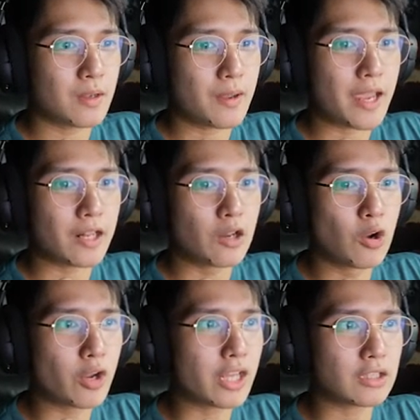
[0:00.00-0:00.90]
And
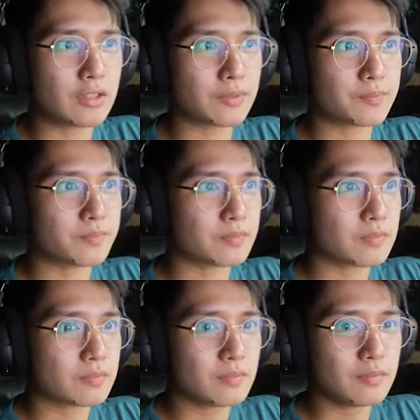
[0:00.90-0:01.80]
look at
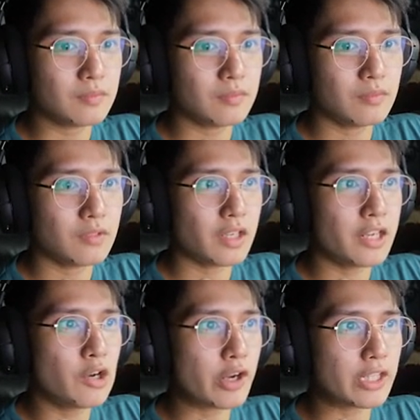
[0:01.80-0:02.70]

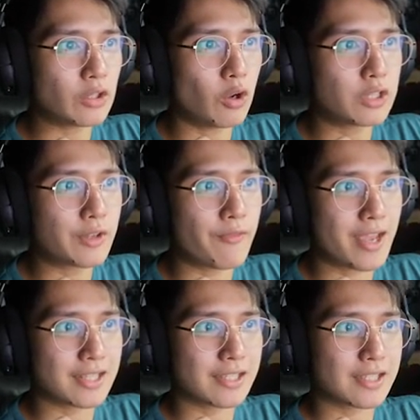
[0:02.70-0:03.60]
and look at all the
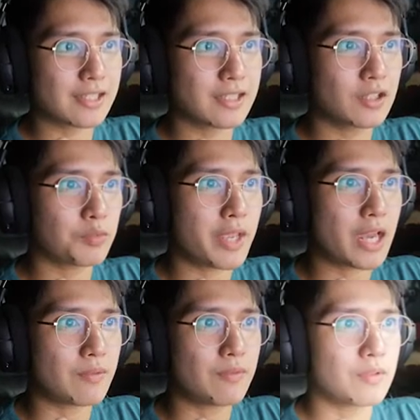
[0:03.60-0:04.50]
vents that we
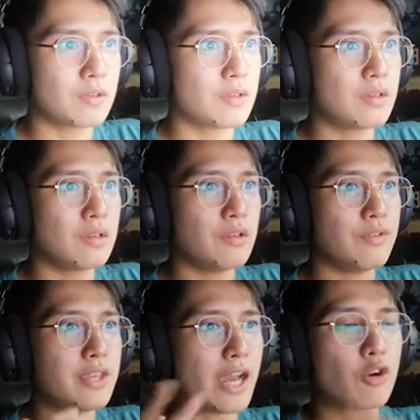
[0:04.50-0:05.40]
have.
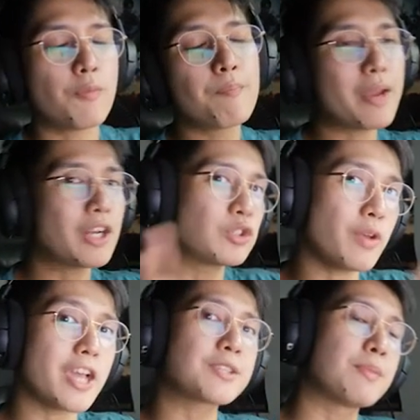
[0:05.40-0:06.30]
Yeah, compared to
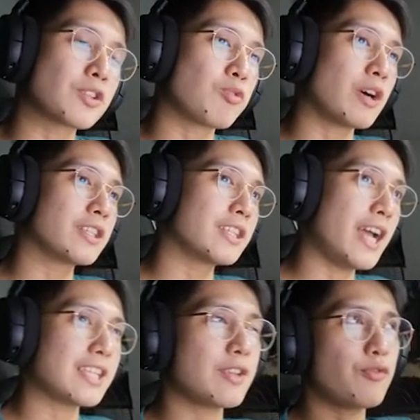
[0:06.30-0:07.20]
Xbox One that
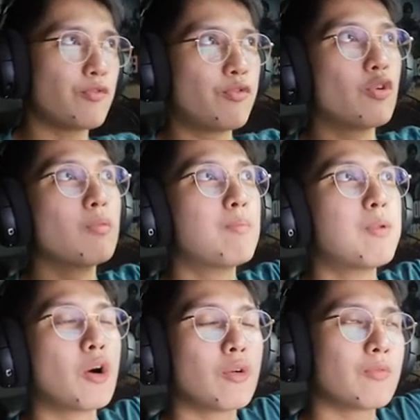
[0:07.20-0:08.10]
has a full
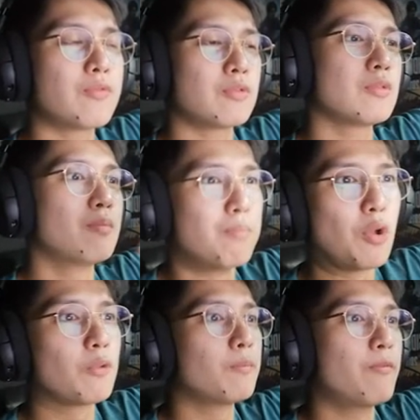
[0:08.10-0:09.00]
blow full
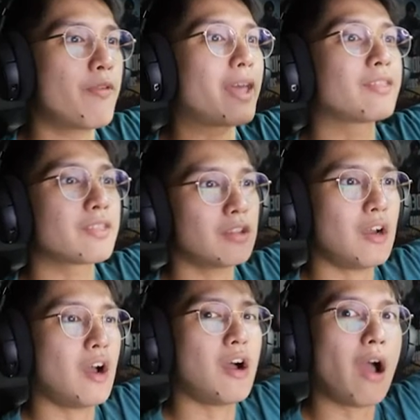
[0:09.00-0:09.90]
blown vent
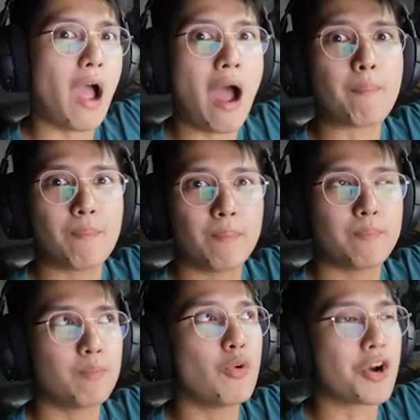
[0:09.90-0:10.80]

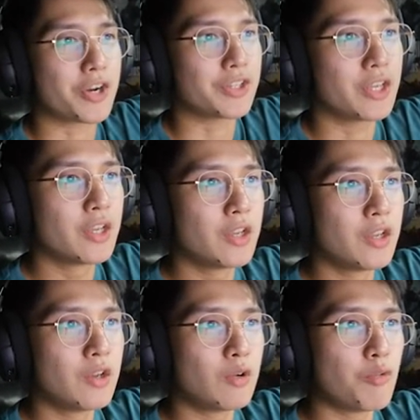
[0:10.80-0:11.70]
upward,
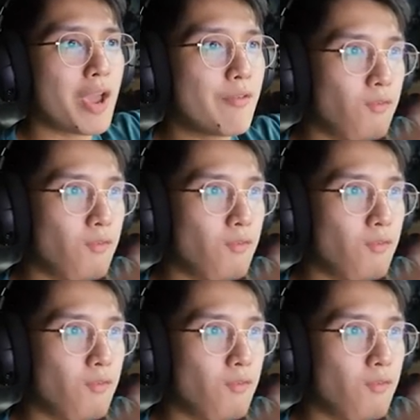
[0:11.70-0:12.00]
we have